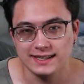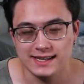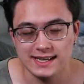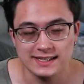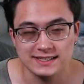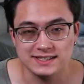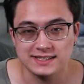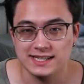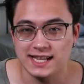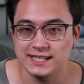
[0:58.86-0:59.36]

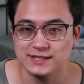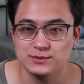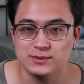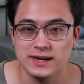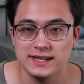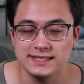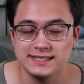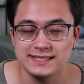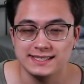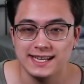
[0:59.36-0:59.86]
Yes, that's
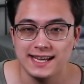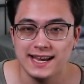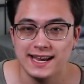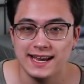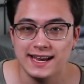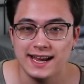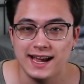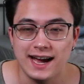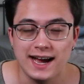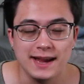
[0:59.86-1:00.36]
right.
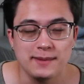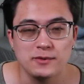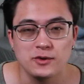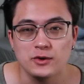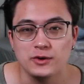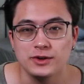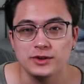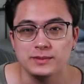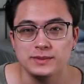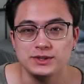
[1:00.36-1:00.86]
Today, I'm
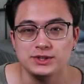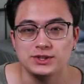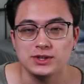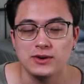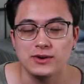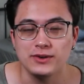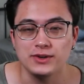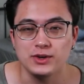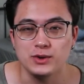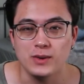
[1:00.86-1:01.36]
going to be
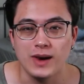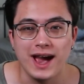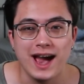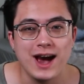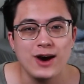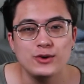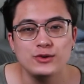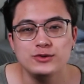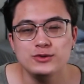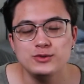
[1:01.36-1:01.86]
showing you
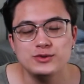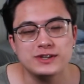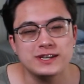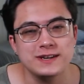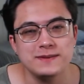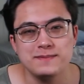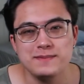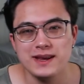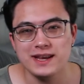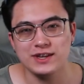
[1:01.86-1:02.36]
how you
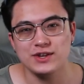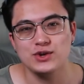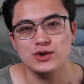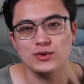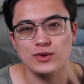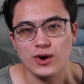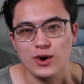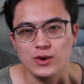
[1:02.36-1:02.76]
can make your